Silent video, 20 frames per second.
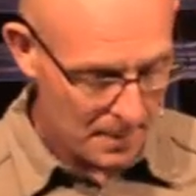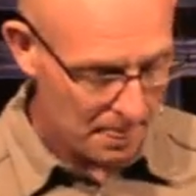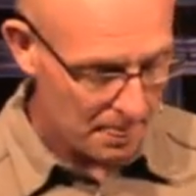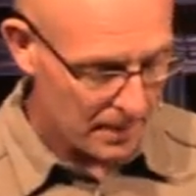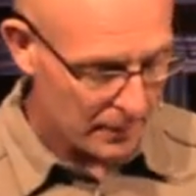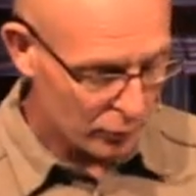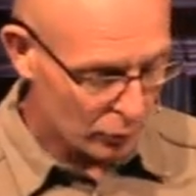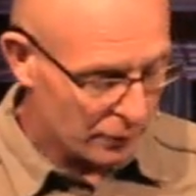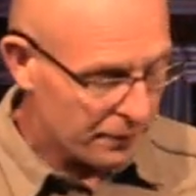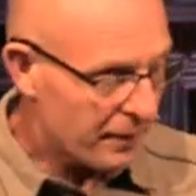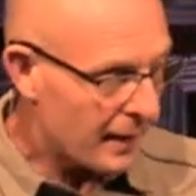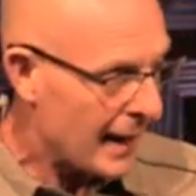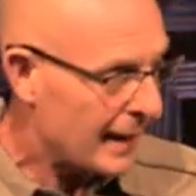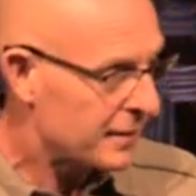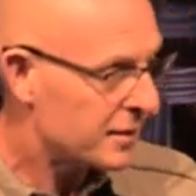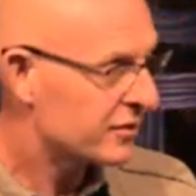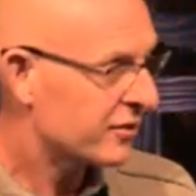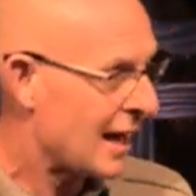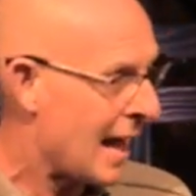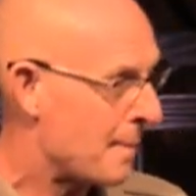You'll find
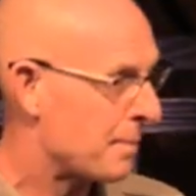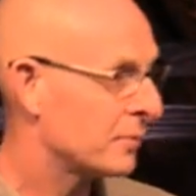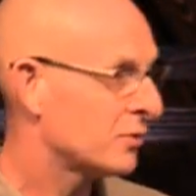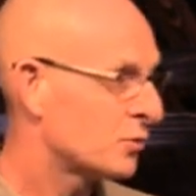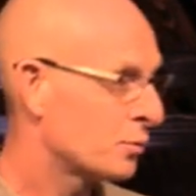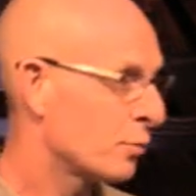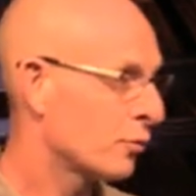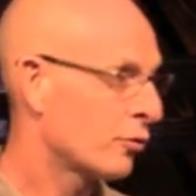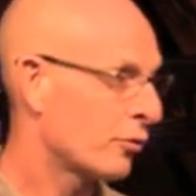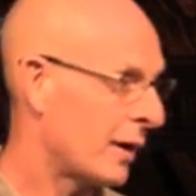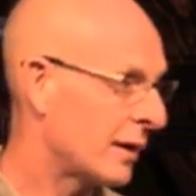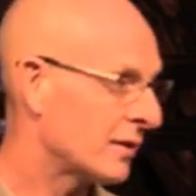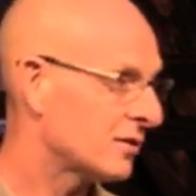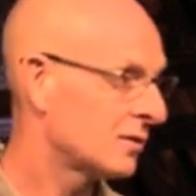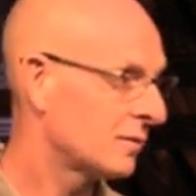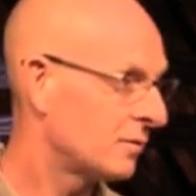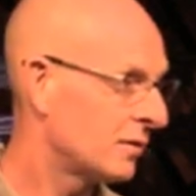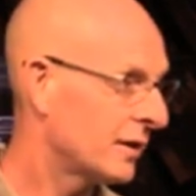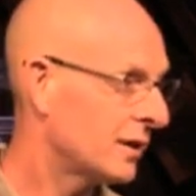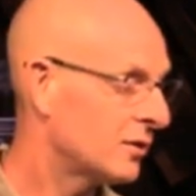this happens
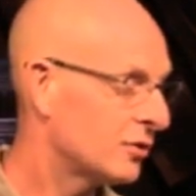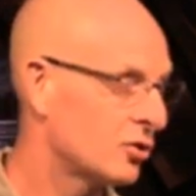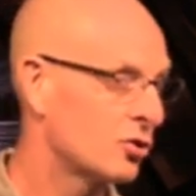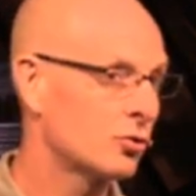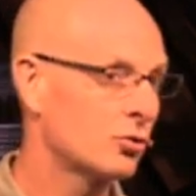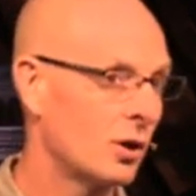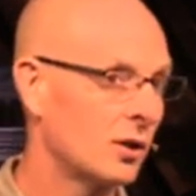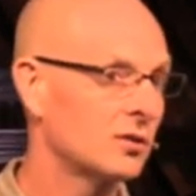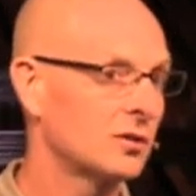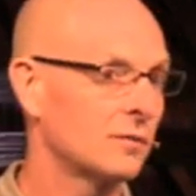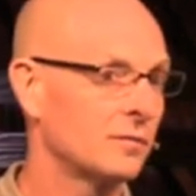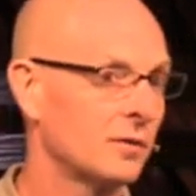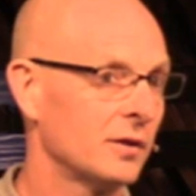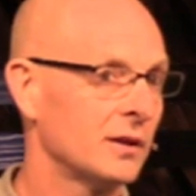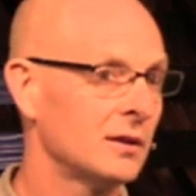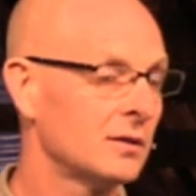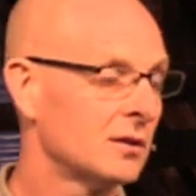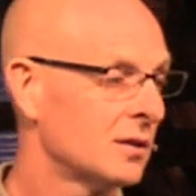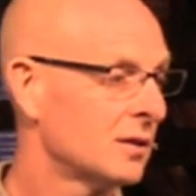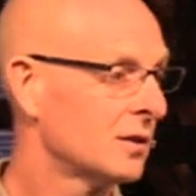progressively and
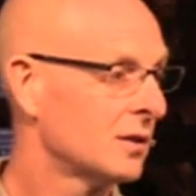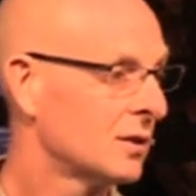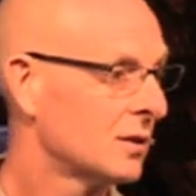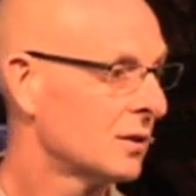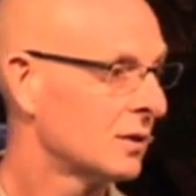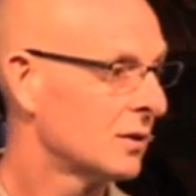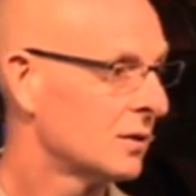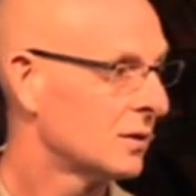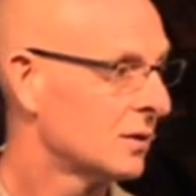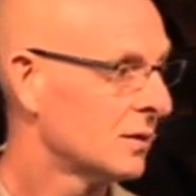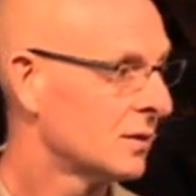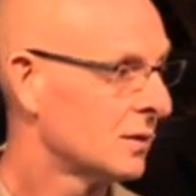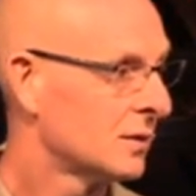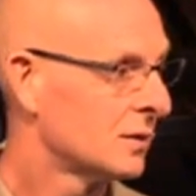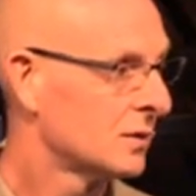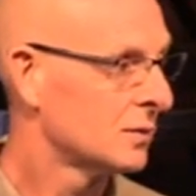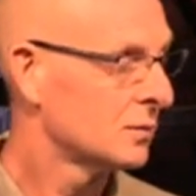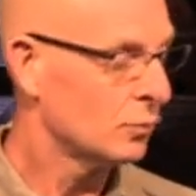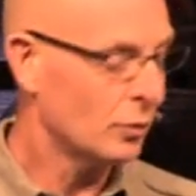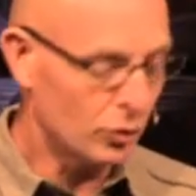destructively.
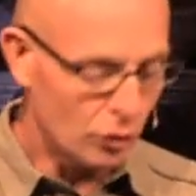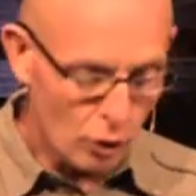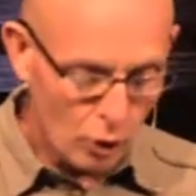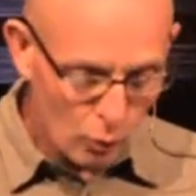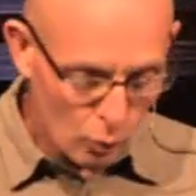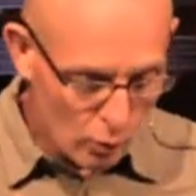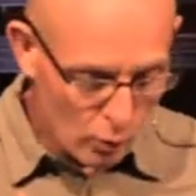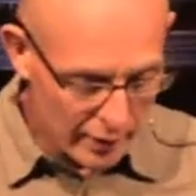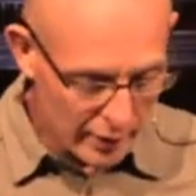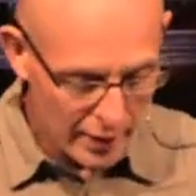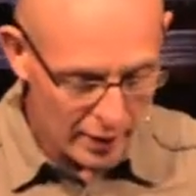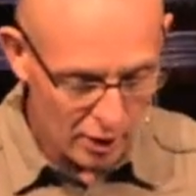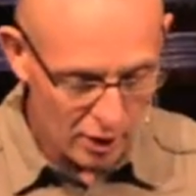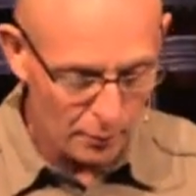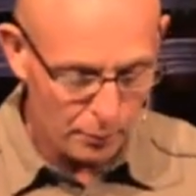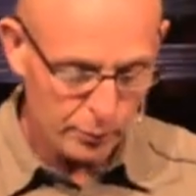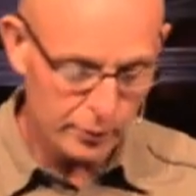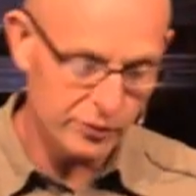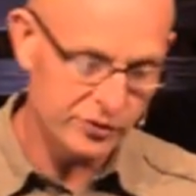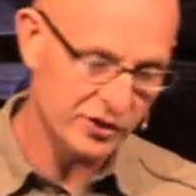We don't want
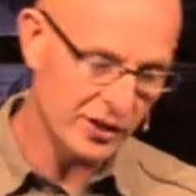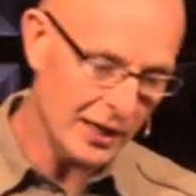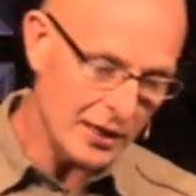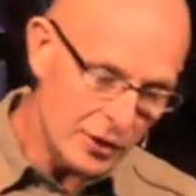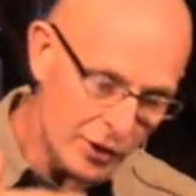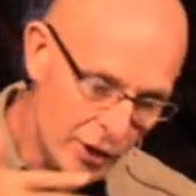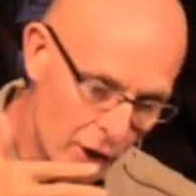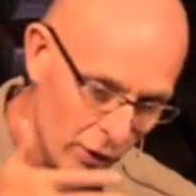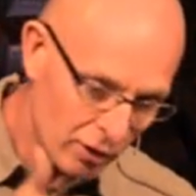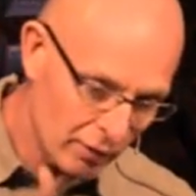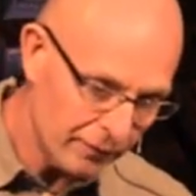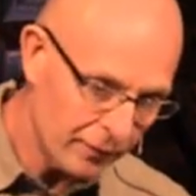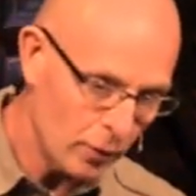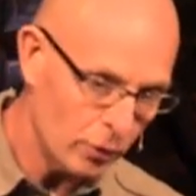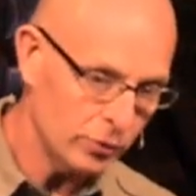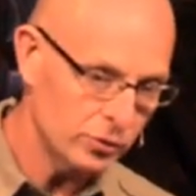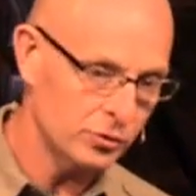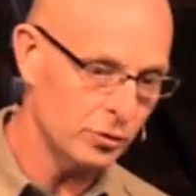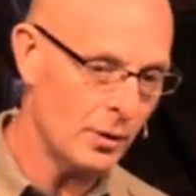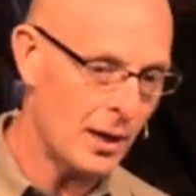help. We say no to
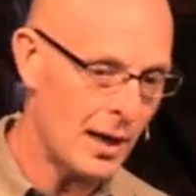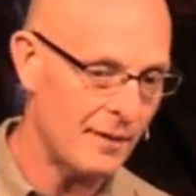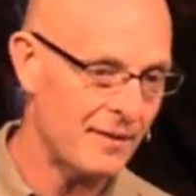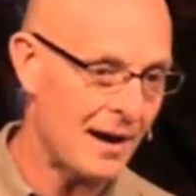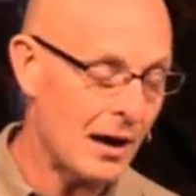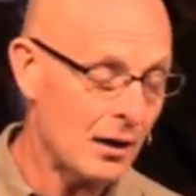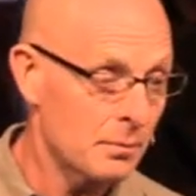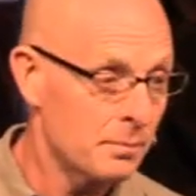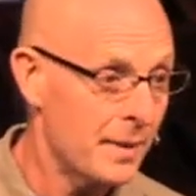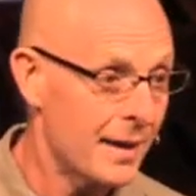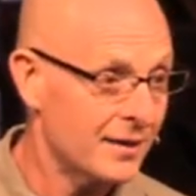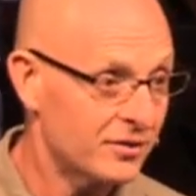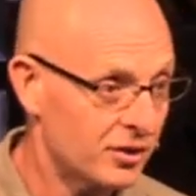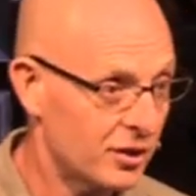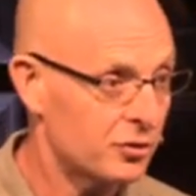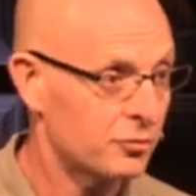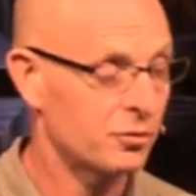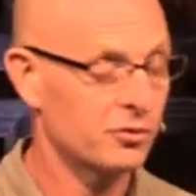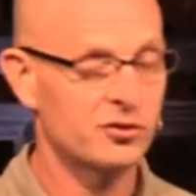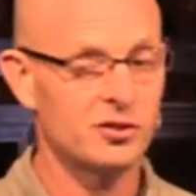folks who have our best
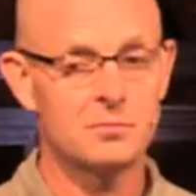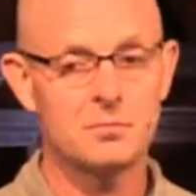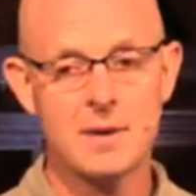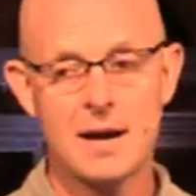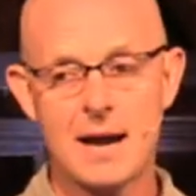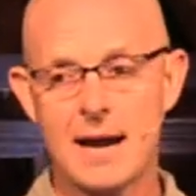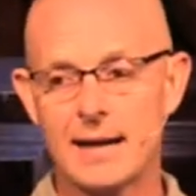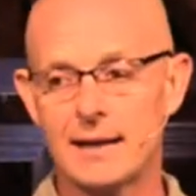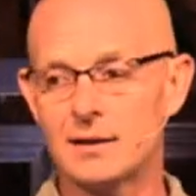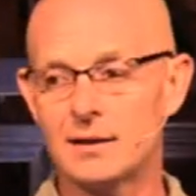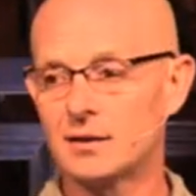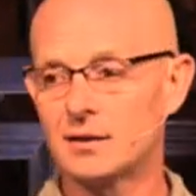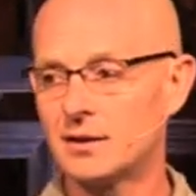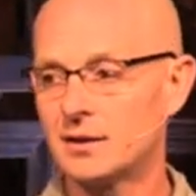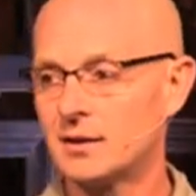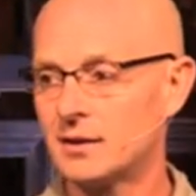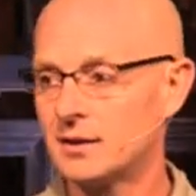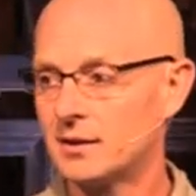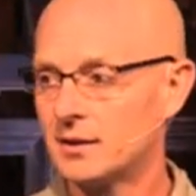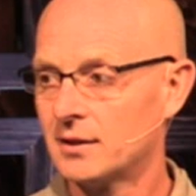interests in mind.
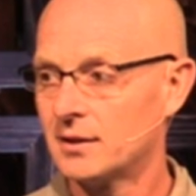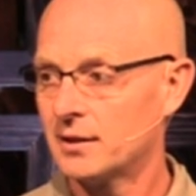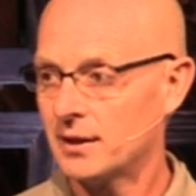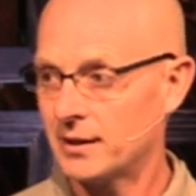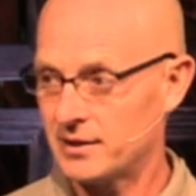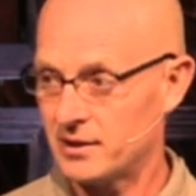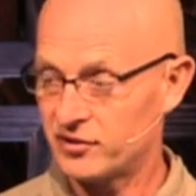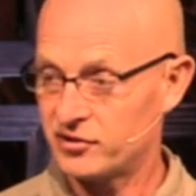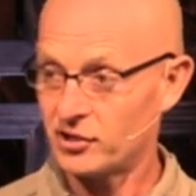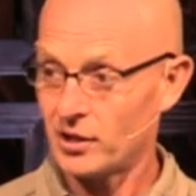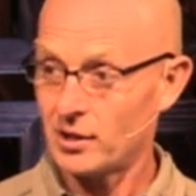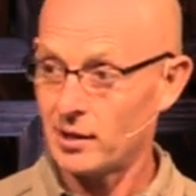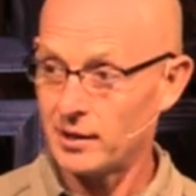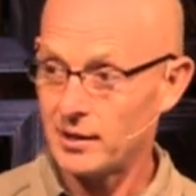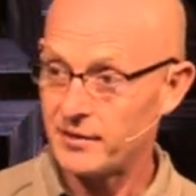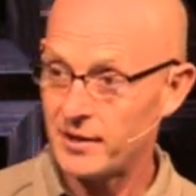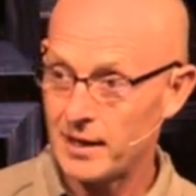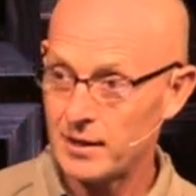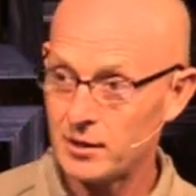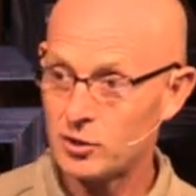And then suddenly
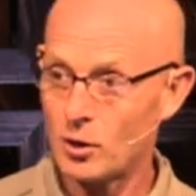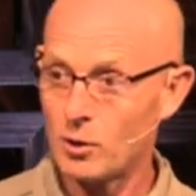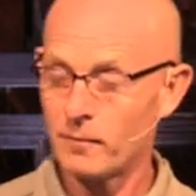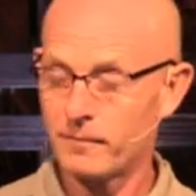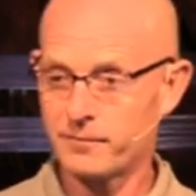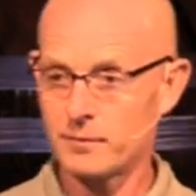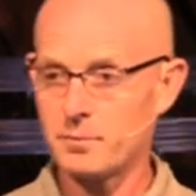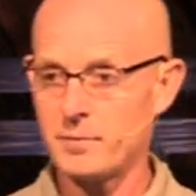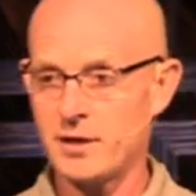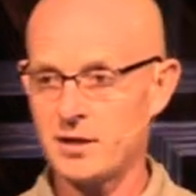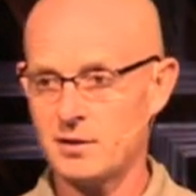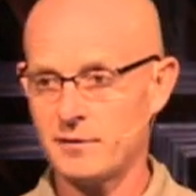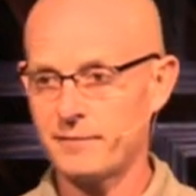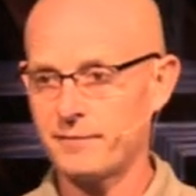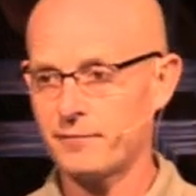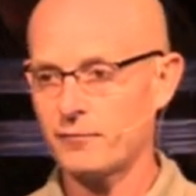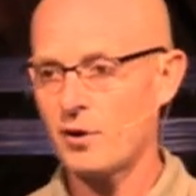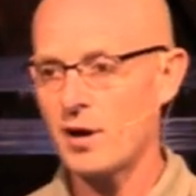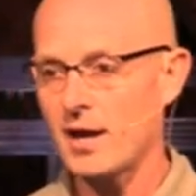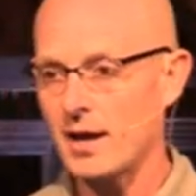they go from being a
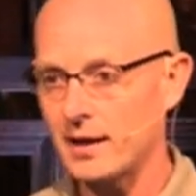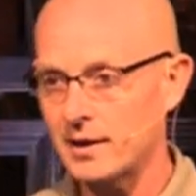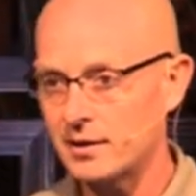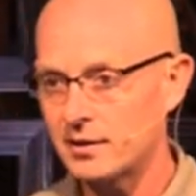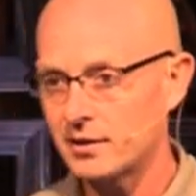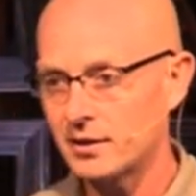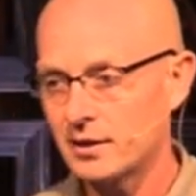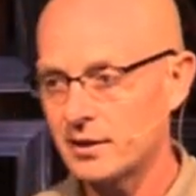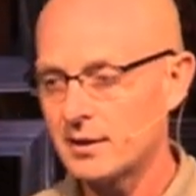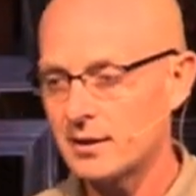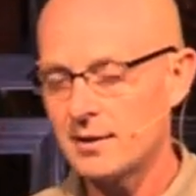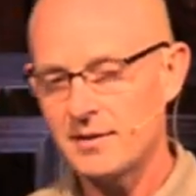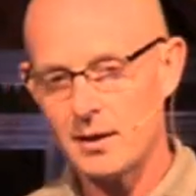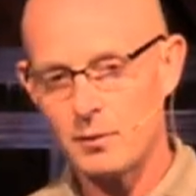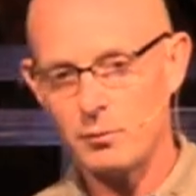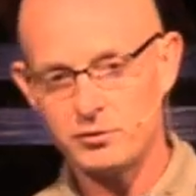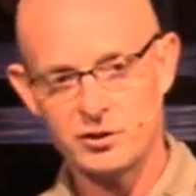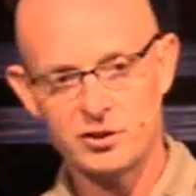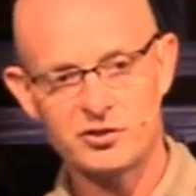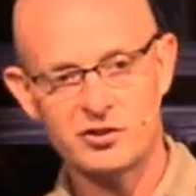friend that
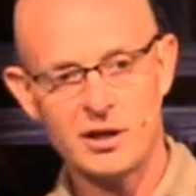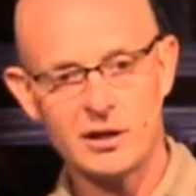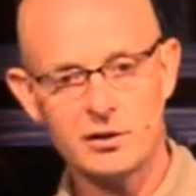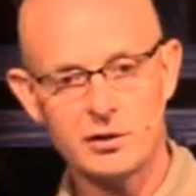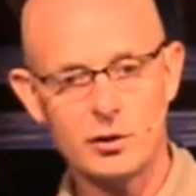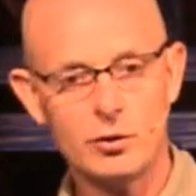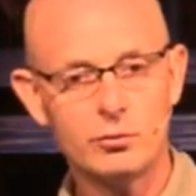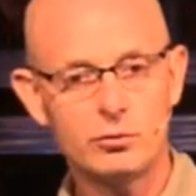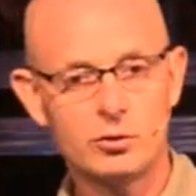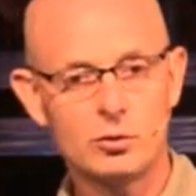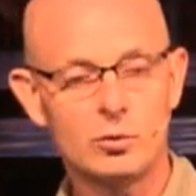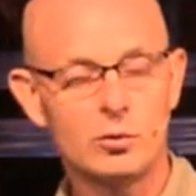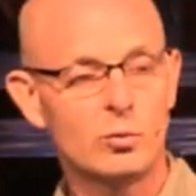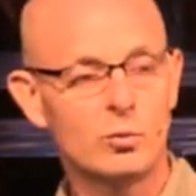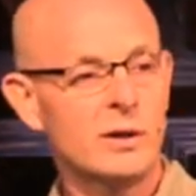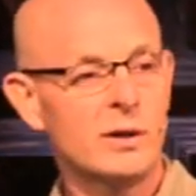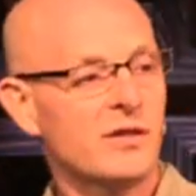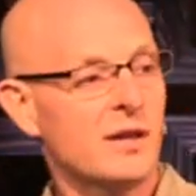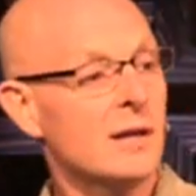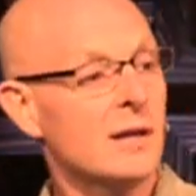we just say no to to
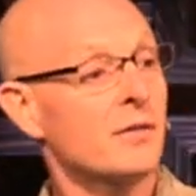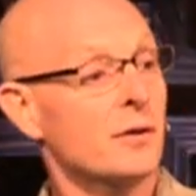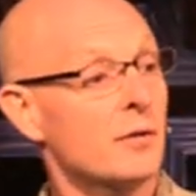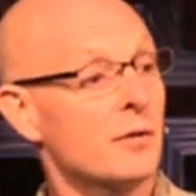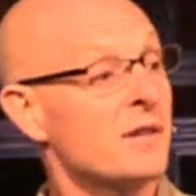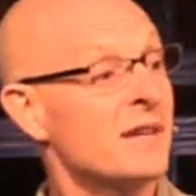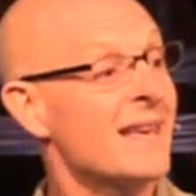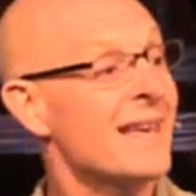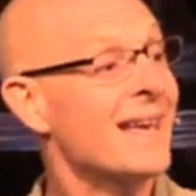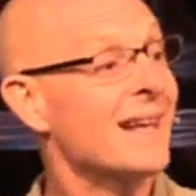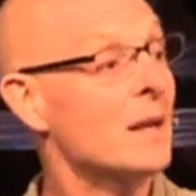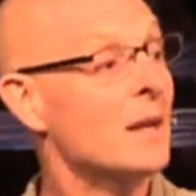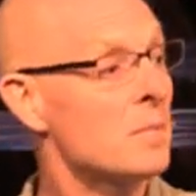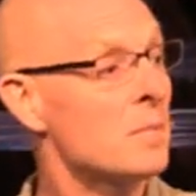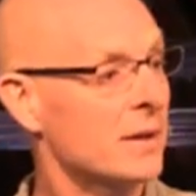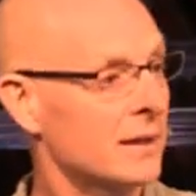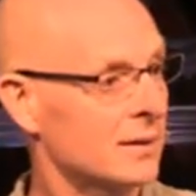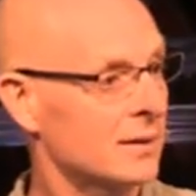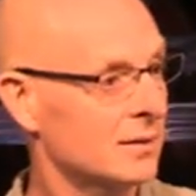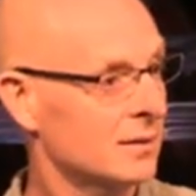we think they're the
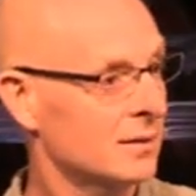enemy.